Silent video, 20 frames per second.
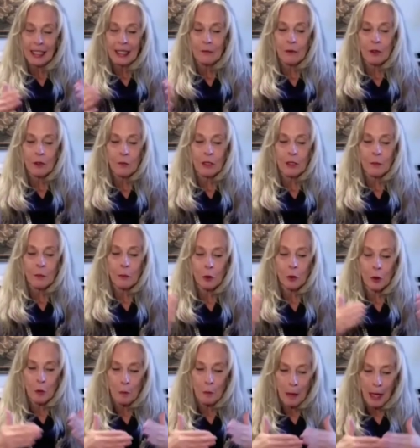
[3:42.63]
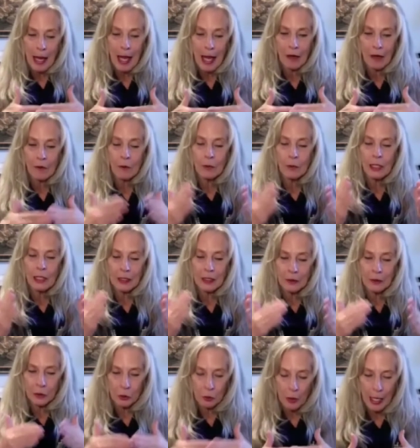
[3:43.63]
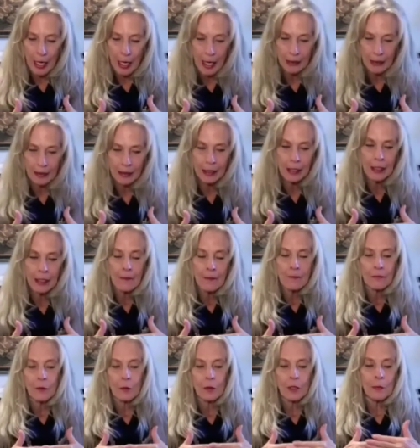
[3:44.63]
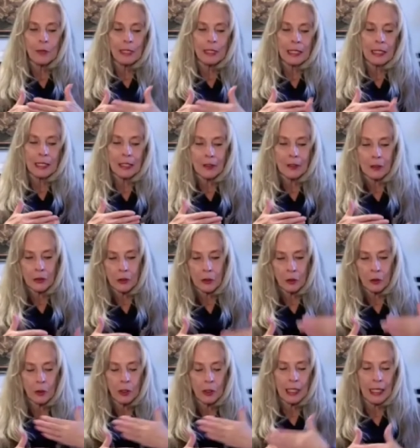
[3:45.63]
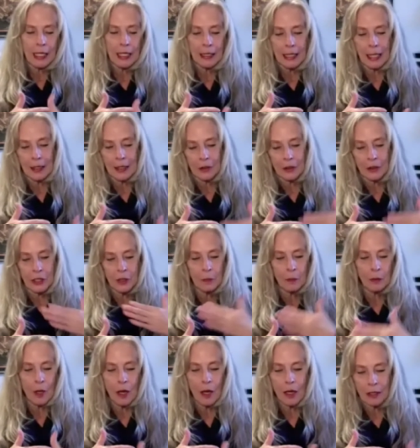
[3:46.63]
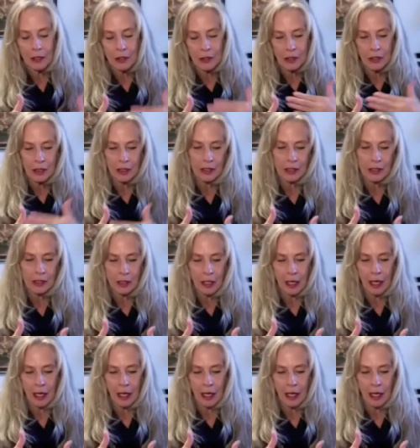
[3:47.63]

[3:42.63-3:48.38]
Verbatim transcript: When we pull back, when we contract, we begin to create energy blockages.